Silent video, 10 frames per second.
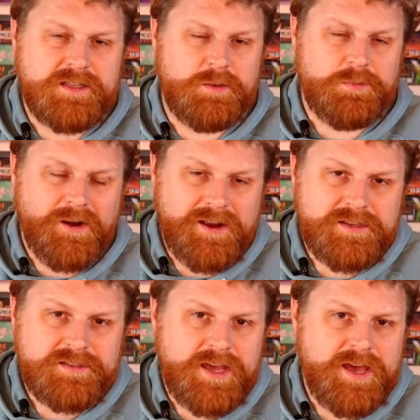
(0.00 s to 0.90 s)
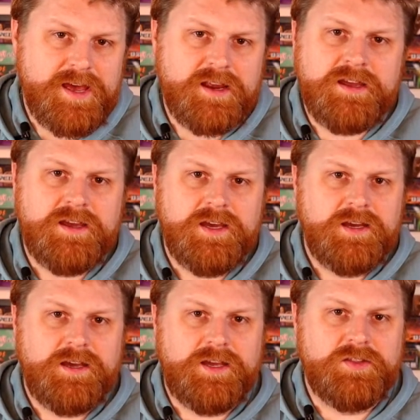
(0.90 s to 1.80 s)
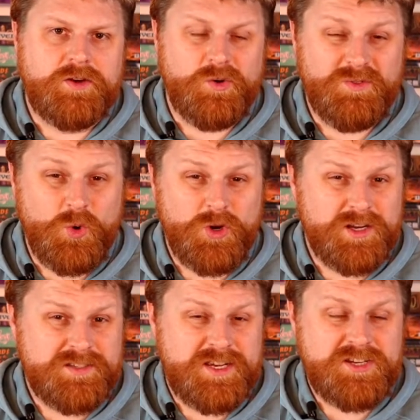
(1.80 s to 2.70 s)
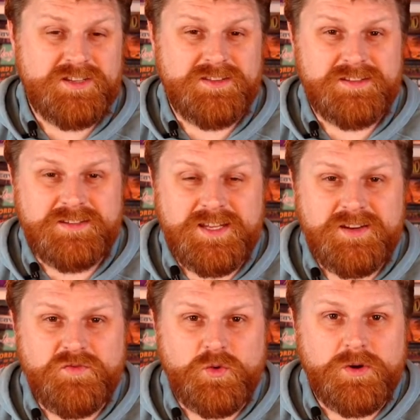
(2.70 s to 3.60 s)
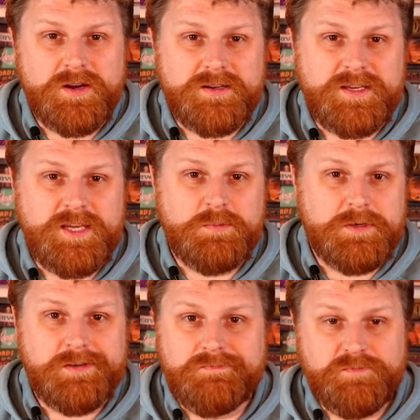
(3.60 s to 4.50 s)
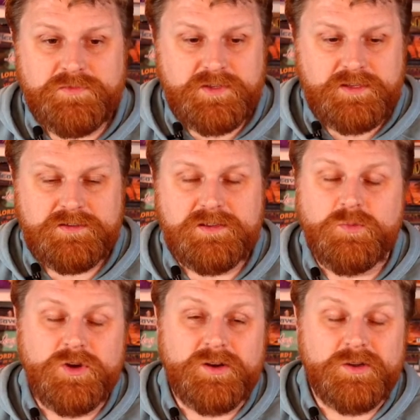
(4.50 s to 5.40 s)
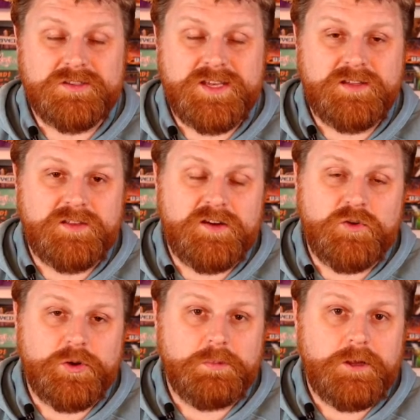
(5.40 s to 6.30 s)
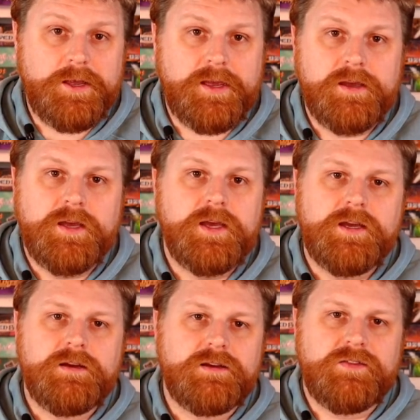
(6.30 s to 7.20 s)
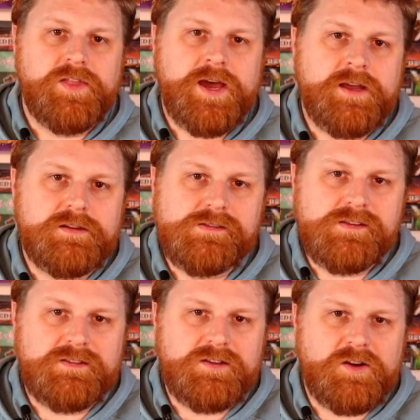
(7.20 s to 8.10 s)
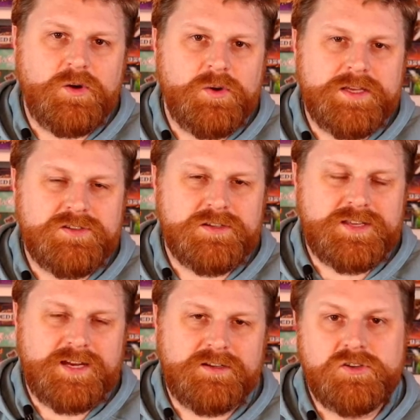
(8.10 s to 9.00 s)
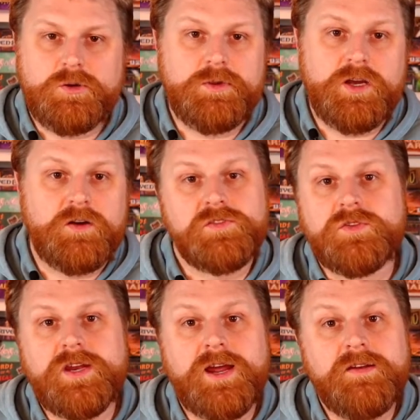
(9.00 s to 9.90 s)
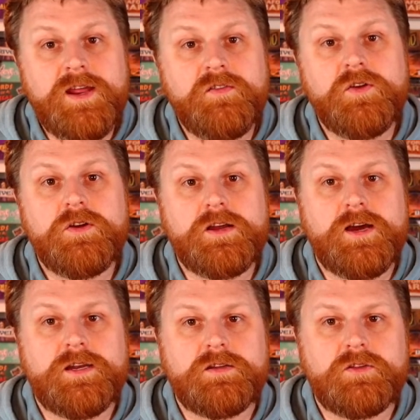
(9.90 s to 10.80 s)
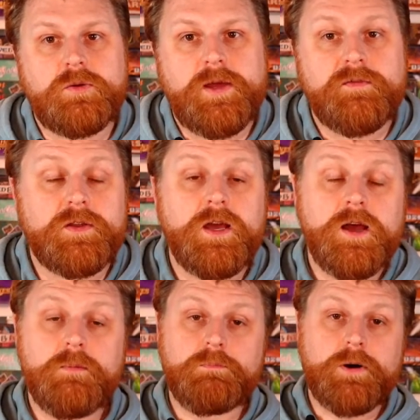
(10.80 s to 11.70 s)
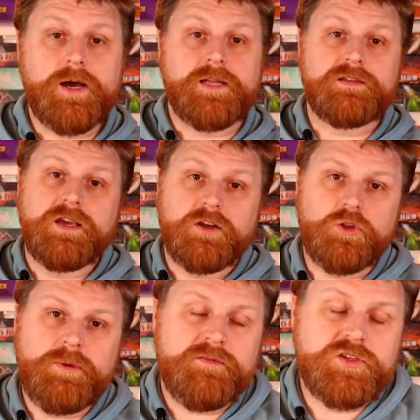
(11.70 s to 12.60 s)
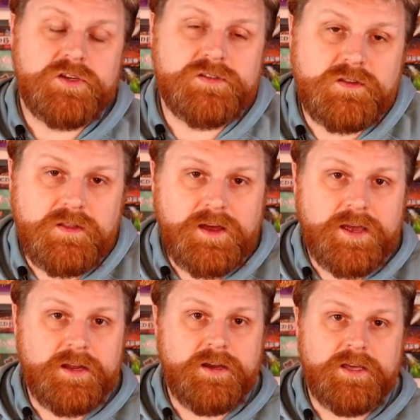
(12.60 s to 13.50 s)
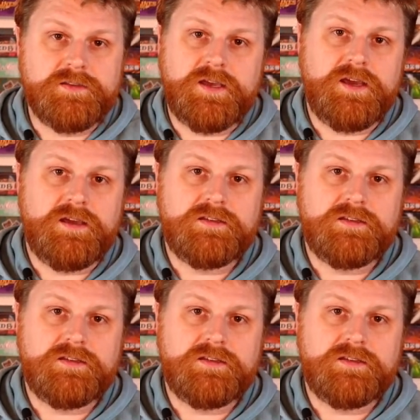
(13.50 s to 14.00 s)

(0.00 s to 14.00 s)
and the price tag and the organization that's needed for it to keep it somewhat on the same level to play, that always just kind of turned me off, so that I never got into Gloomhaven. But Gloomhaven Jaws of the Lion is a